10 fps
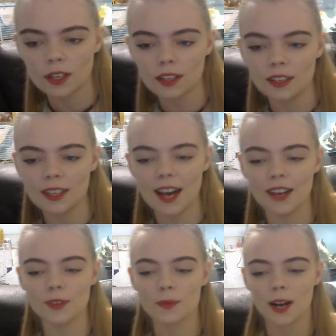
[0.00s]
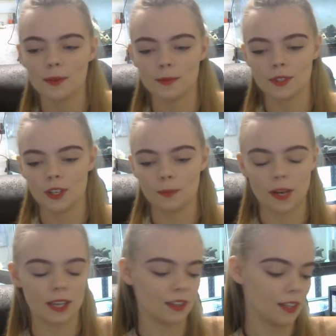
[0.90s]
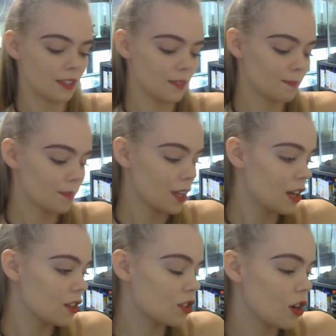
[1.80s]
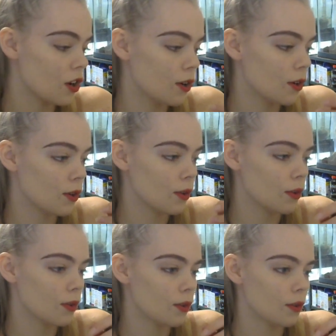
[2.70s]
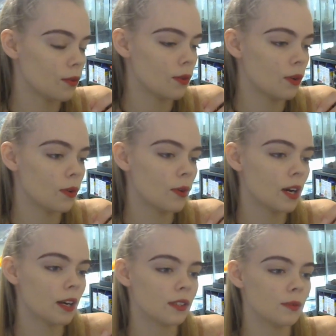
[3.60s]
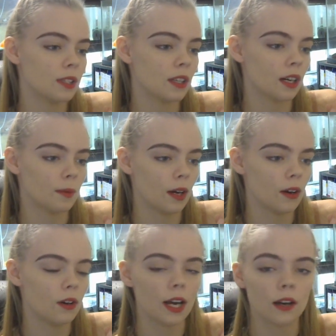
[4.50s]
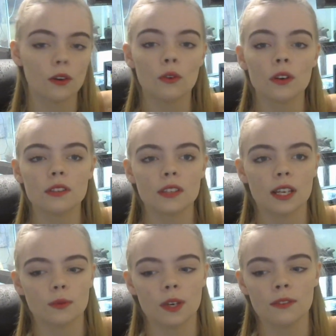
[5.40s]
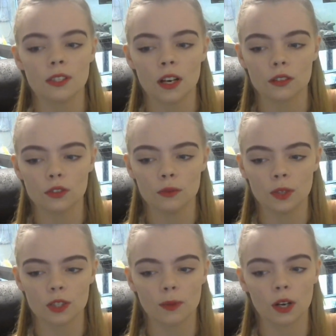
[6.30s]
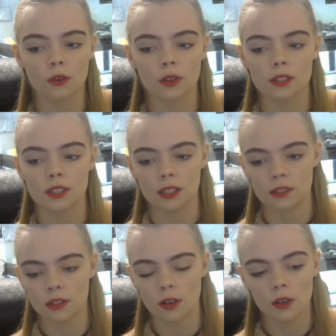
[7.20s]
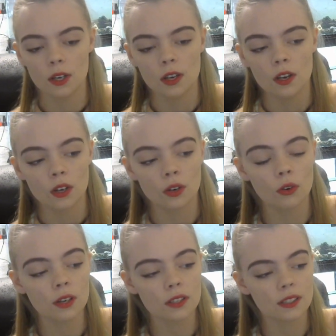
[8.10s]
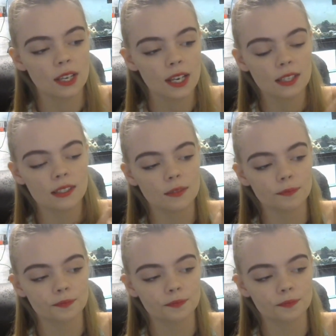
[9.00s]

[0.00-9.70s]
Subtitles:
yeah, no problem, solid pythons. So what else can we talk about? Oh yeah, corn snakes. We haven't talked too much about corn snakes. So corn snakes